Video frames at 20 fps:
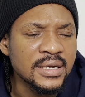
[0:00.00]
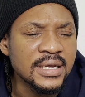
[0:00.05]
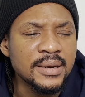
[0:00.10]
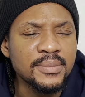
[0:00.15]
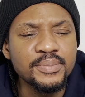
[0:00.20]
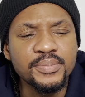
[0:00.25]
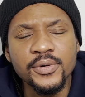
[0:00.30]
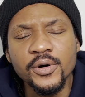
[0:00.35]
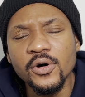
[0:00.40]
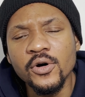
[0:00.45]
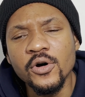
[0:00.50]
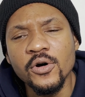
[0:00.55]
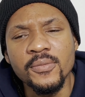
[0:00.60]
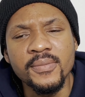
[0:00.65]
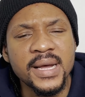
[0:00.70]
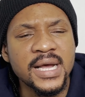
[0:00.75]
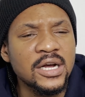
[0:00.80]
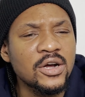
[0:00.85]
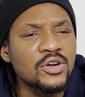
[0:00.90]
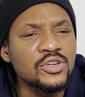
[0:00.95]
I am poor,
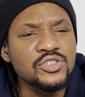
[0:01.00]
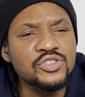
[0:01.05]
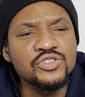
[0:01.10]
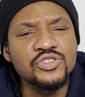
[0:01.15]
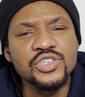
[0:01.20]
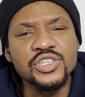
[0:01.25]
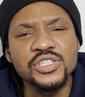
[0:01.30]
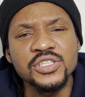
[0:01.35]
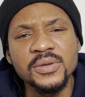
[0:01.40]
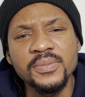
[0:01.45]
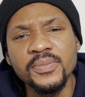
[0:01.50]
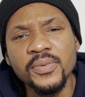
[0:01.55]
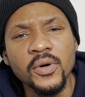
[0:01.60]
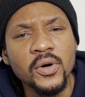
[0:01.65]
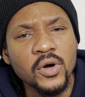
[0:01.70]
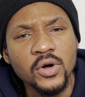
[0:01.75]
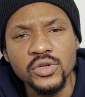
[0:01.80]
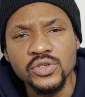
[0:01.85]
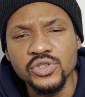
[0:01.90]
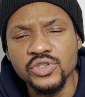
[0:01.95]
or my country is a
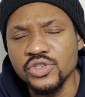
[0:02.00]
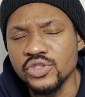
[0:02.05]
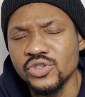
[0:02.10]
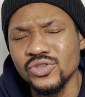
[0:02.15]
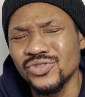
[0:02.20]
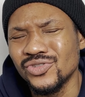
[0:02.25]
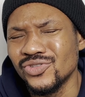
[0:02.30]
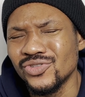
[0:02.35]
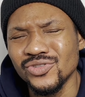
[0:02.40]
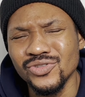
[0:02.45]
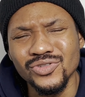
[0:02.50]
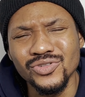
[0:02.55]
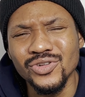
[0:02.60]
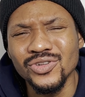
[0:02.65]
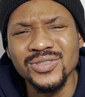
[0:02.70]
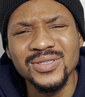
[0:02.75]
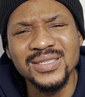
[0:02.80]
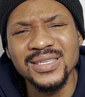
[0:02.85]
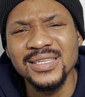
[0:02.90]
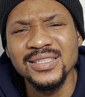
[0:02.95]
poor country. No.
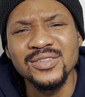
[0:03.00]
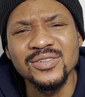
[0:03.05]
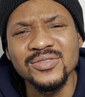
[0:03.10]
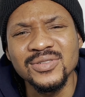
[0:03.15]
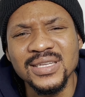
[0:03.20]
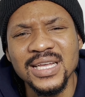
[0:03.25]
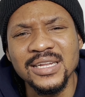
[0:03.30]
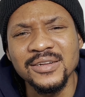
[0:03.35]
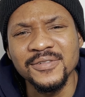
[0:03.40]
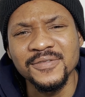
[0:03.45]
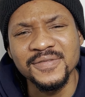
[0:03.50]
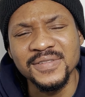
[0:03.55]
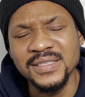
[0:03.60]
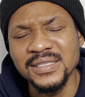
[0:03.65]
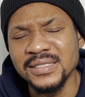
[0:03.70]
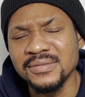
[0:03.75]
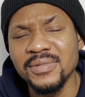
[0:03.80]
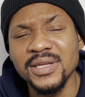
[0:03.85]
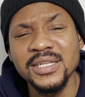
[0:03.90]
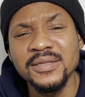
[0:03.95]
Don't say those kind of
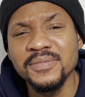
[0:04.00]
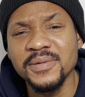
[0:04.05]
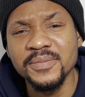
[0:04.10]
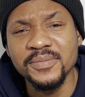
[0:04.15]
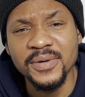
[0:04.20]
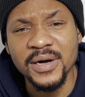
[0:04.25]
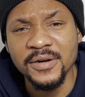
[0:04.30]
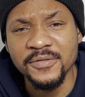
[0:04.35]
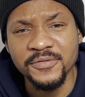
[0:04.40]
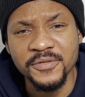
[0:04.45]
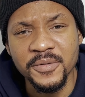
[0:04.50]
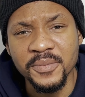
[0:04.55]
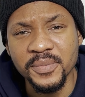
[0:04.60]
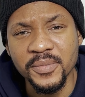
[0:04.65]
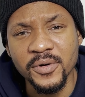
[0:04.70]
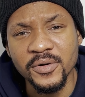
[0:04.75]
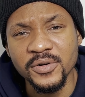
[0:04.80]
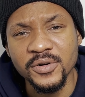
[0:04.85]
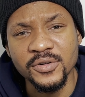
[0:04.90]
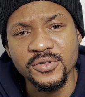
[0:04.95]
things. Many people are
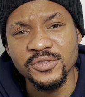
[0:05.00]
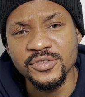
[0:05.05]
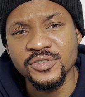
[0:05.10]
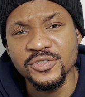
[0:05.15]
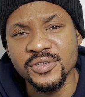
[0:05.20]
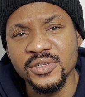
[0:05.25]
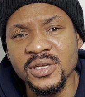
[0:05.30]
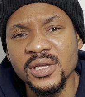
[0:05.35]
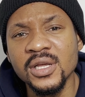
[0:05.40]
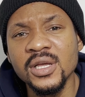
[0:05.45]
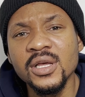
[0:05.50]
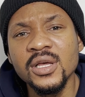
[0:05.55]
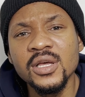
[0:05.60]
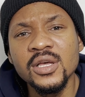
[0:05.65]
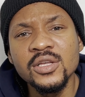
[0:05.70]
from poor country.